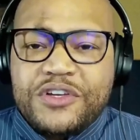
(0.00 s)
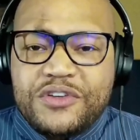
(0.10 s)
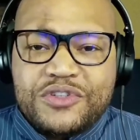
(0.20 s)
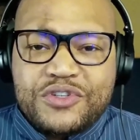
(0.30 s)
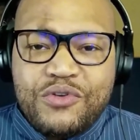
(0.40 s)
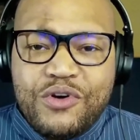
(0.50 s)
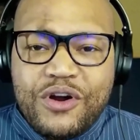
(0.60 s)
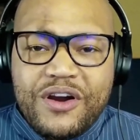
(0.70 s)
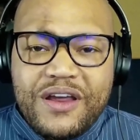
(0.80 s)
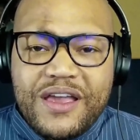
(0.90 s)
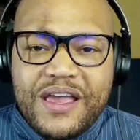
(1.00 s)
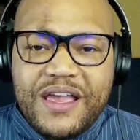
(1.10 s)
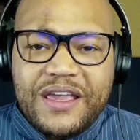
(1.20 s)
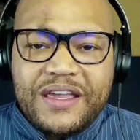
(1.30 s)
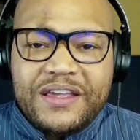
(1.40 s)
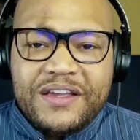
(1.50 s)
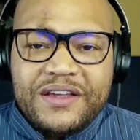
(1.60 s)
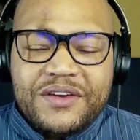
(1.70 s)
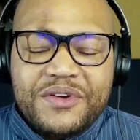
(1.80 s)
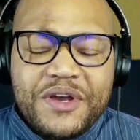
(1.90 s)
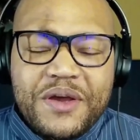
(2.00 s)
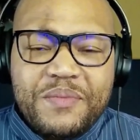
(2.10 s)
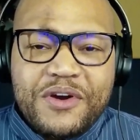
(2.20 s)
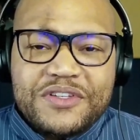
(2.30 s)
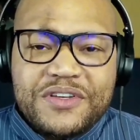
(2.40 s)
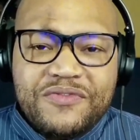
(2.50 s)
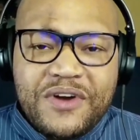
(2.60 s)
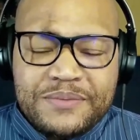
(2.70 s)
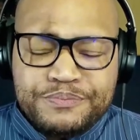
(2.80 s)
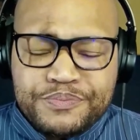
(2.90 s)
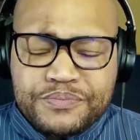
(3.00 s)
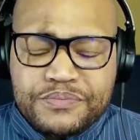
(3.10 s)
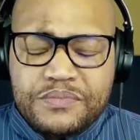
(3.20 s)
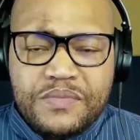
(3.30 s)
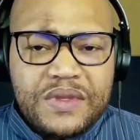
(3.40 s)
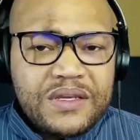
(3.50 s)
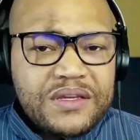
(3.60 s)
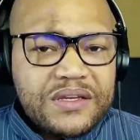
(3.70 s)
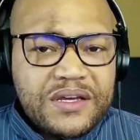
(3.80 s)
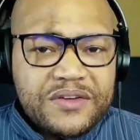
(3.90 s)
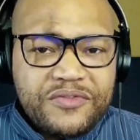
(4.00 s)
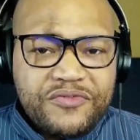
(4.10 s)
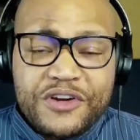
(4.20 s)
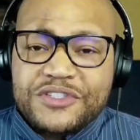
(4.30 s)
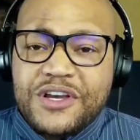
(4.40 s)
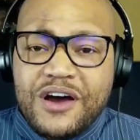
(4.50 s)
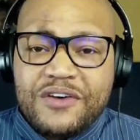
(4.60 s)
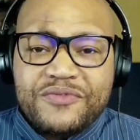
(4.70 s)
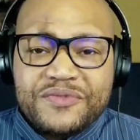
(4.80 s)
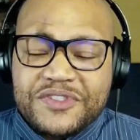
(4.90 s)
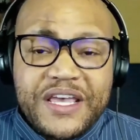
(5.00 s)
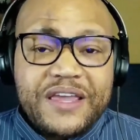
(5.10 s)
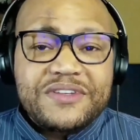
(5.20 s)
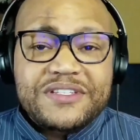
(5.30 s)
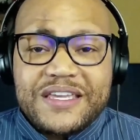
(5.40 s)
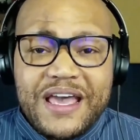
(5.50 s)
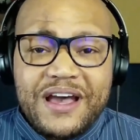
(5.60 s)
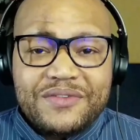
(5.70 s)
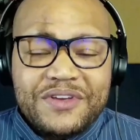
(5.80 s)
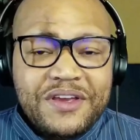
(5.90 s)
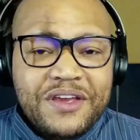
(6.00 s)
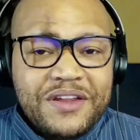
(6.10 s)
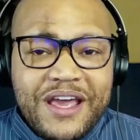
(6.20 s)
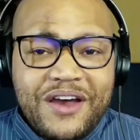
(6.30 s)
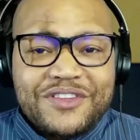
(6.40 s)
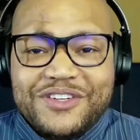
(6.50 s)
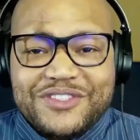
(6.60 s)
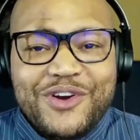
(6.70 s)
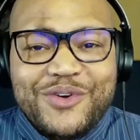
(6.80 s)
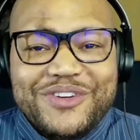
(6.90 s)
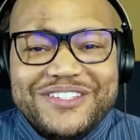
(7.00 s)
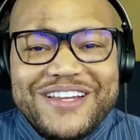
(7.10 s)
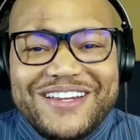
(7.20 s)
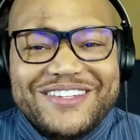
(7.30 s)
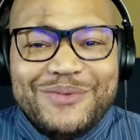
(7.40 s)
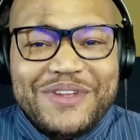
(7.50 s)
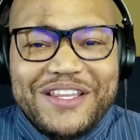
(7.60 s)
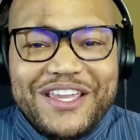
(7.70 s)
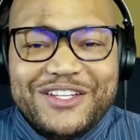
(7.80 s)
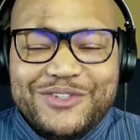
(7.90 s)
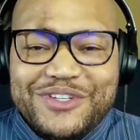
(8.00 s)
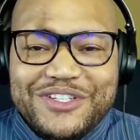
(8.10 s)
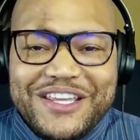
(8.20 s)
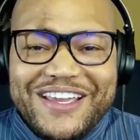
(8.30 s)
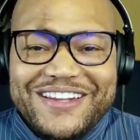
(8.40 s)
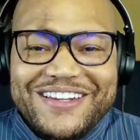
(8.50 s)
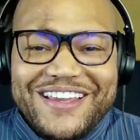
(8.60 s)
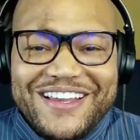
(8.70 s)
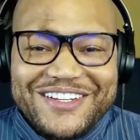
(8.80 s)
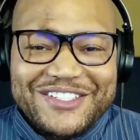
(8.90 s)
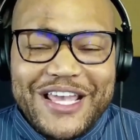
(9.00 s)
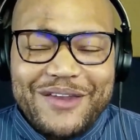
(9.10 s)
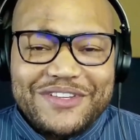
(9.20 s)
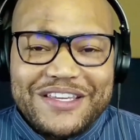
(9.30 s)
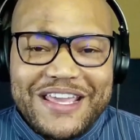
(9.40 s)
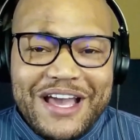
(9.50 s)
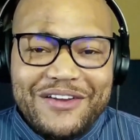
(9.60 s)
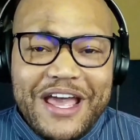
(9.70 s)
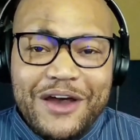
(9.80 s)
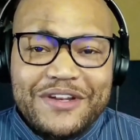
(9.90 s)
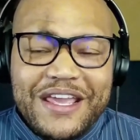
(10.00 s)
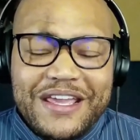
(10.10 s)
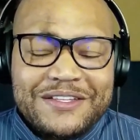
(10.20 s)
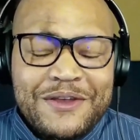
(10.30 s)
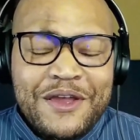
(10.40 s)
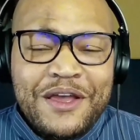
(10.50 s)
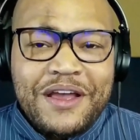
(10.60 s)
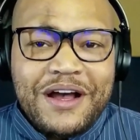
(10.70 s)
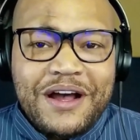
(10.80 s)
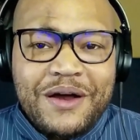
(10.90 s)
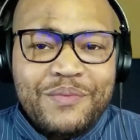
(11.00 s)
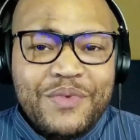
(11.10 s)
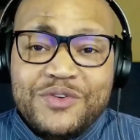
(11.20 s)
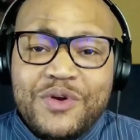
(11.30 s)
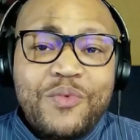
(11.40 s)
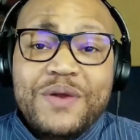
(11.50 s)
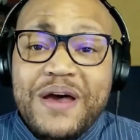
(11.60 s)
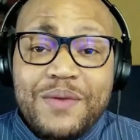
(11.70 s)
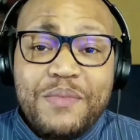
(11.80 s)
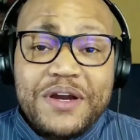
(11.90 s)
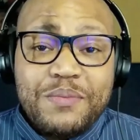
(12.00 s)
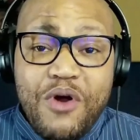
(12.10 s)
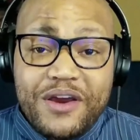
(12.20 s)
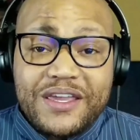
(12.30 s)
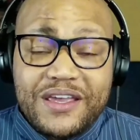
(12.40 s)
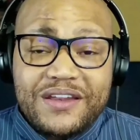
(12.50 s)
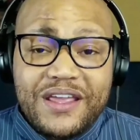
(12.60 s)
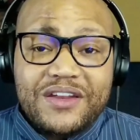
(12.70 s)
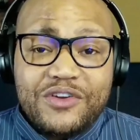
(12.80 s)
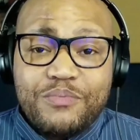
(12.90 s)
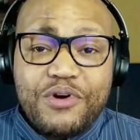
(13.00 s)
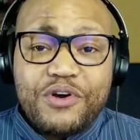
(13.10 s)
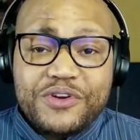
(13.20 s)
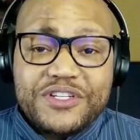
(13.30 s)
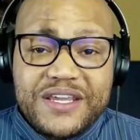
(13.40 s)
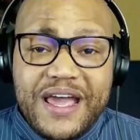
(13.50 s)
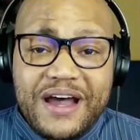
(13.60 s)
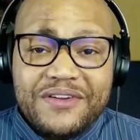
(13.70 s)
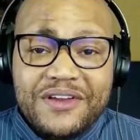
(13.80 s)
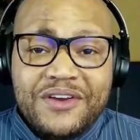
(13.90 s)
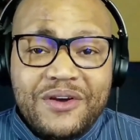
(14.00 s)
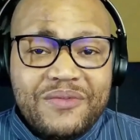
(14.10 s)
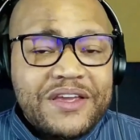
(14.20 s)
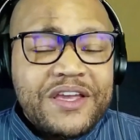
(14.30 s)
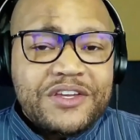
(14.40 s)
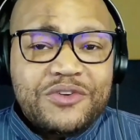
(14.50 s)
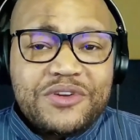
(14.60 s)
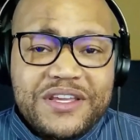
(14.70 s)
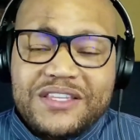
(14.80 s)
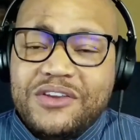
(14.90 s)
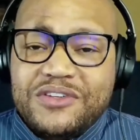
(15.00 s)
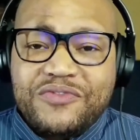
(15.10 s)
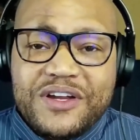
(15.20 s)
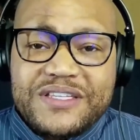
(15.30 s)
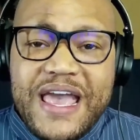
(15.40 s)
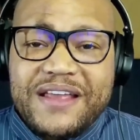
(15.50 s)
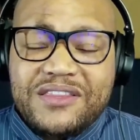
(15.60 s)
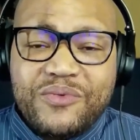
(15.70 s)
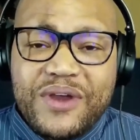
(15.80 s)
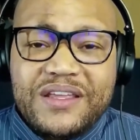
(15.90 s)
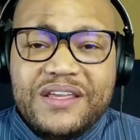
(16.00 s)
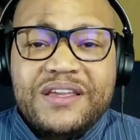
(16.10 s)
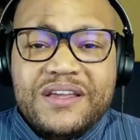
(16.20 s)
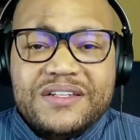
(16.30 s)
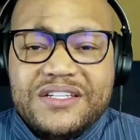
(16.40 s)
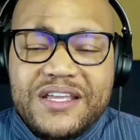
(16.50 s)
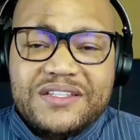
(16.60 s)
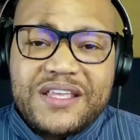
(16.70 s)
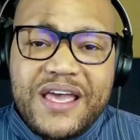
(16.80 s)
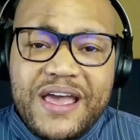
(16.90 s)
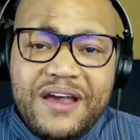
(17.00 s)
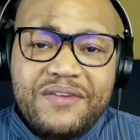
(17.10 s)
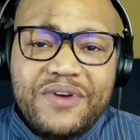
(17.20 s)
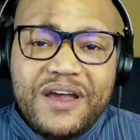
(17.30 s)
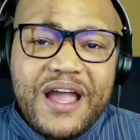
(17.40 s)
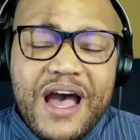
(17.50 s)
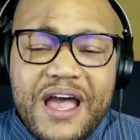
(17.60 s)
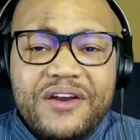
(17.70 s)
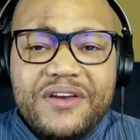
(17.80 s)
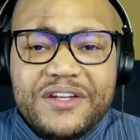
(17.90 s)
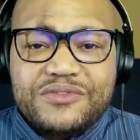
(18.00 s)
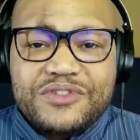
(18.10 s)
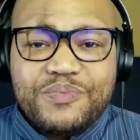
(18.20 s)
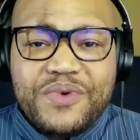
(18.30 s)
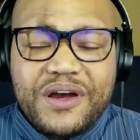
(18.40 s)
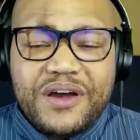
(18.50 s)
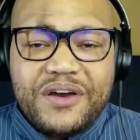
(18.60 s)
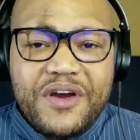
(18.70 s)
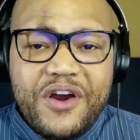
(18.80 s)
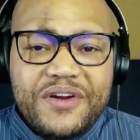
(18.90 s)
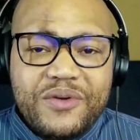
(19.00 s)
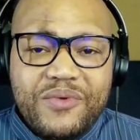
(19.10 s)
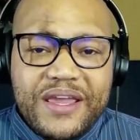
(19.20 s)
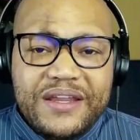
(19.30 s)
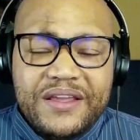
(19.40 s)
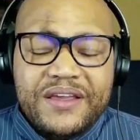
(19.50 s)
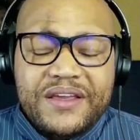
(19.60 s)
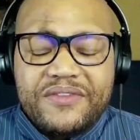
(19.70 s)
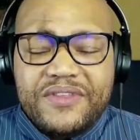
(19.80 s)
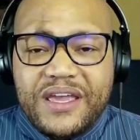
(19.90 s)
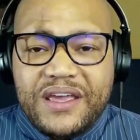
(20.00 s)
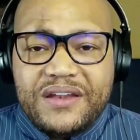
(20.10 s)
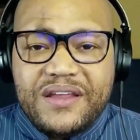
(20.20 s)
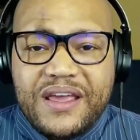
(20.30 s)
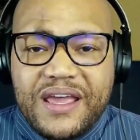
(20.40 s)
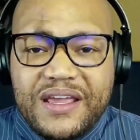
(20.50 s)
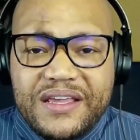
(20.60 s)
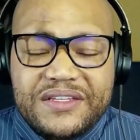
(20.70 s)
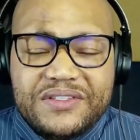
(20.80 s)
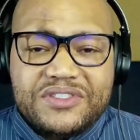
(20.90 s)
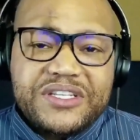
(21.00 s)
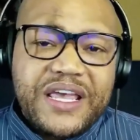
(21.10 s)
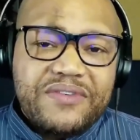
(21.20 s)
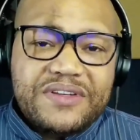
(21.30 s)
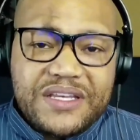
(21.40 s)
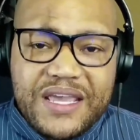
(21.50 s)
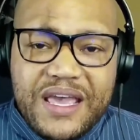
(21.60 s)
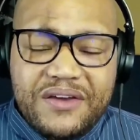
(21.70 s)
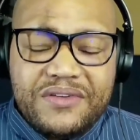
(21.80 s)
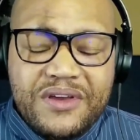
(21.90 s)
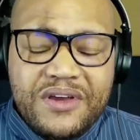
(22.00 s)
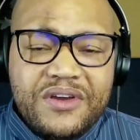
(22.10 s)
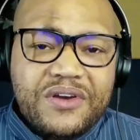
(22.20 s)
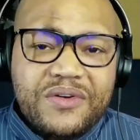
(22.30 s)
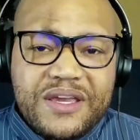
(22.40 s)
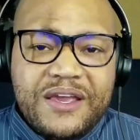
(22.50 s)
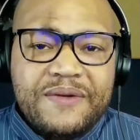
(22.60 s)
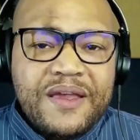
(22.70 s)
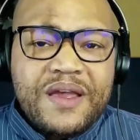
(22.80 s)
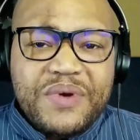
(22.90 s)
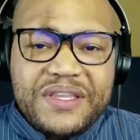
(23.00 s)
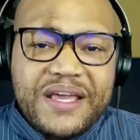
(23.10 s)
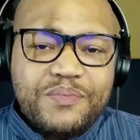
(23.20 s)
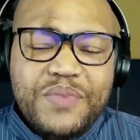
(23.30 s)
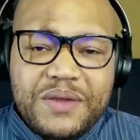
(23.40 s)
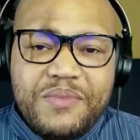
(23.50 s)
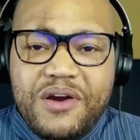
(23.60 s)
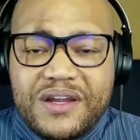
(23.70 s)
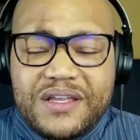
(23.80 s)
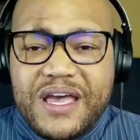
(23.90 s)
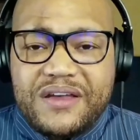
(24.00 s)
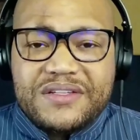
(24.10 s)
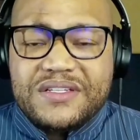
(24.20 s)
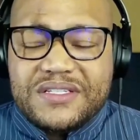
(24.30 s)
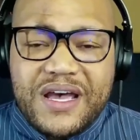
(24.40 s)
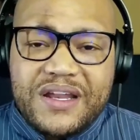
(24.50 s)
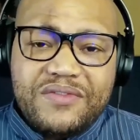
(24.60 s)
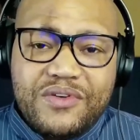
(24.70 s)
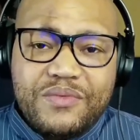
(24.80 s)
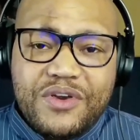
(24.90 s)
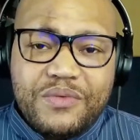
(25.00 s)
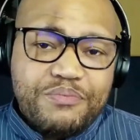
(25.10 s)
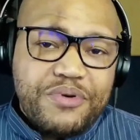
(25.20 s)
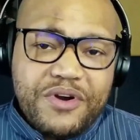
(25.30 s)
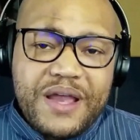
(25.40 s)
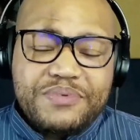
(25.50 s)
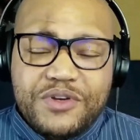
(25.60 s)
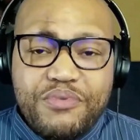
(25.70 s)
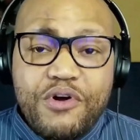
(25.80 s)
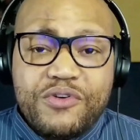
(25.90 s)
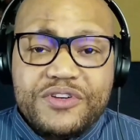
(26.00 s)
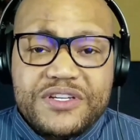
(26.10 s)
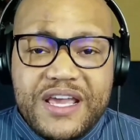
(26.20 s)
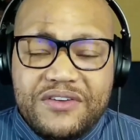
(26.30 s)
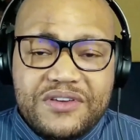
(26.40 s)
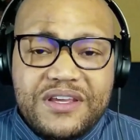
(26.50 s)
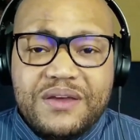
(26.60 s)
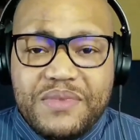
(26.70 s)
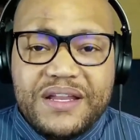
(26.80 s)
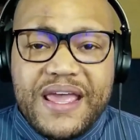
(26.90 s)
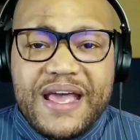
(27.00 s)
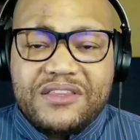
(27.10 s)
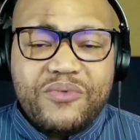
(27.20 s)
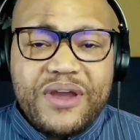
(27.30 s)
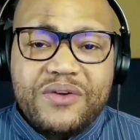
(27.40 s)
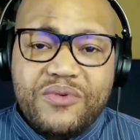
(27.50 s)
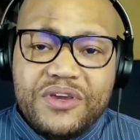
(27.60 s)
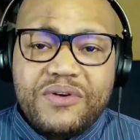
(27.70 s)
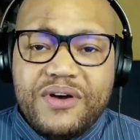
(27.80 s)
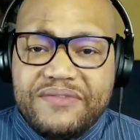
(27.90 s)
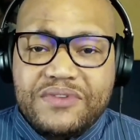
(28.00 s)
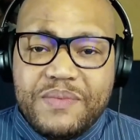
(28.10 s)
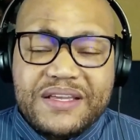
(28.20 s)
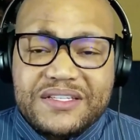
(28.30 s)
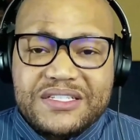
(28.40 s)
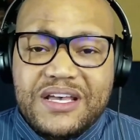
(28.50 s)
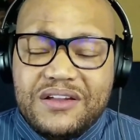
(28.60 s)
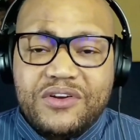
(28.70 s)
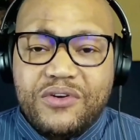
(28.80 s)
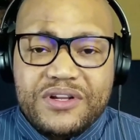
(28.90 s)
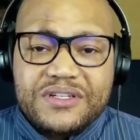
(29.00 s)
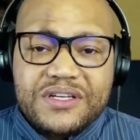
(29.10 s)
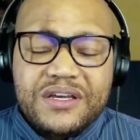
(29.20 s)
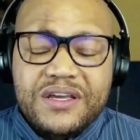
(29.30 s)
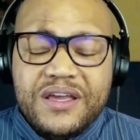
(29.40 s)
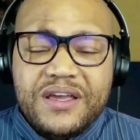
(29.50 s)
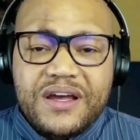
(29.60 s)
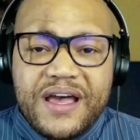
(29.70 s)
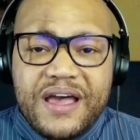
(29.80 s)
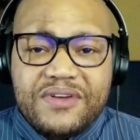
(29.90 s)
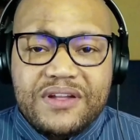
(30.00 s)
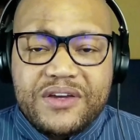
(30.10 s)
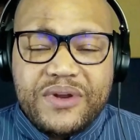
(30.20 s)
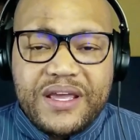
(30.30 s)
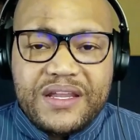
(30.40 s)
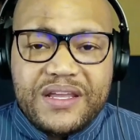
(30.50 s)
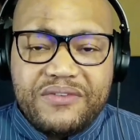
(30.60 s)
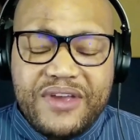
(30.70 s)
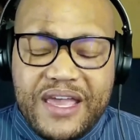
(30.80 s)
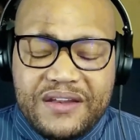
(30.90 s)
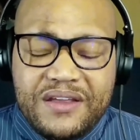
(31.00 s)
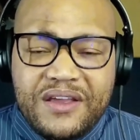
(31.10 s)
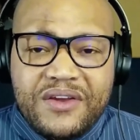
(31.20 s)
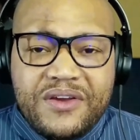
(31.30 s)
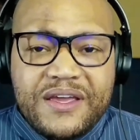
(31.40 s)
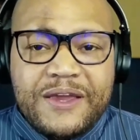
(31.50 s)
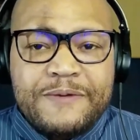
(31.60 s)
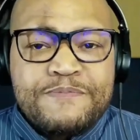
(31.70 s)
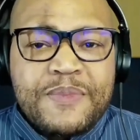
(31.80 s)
do you store a emergency fund? First off, savings account. Now there's not too many interest in a savings account nowadays. But what about a money market in your brokerage account? Right, you can get those funds at the ready. Tends to have a higher interest earning rate than a savings account. Okay, but that money market account is inside of your perhaps your brokerage account. You get money at the ready where you don't have to make a sell in order to have a liquidating event. Okay,